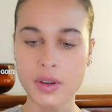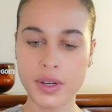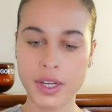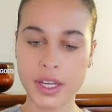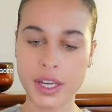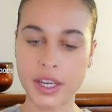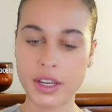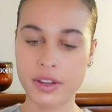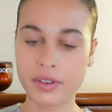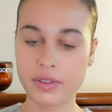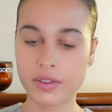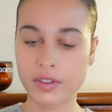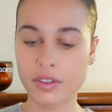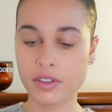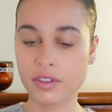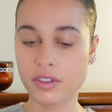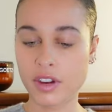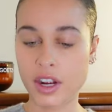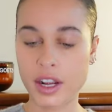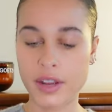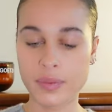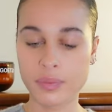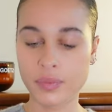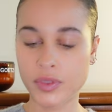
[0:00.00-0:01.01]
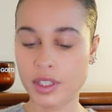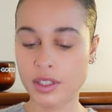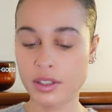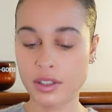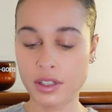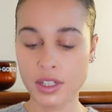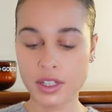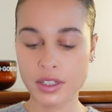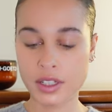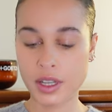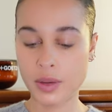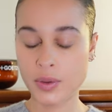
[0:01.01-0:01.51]
Okay, right,
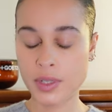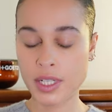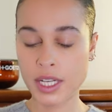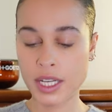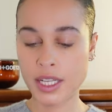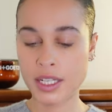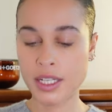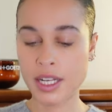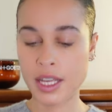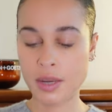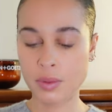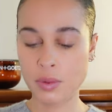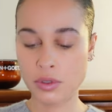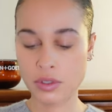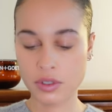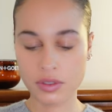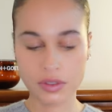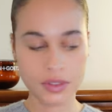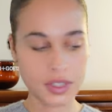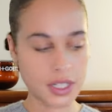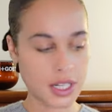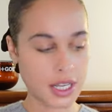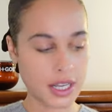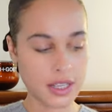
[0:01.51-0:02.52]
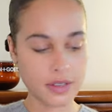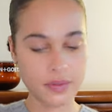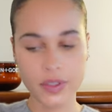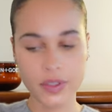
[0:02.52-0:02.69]
looks like we're taking labels off today.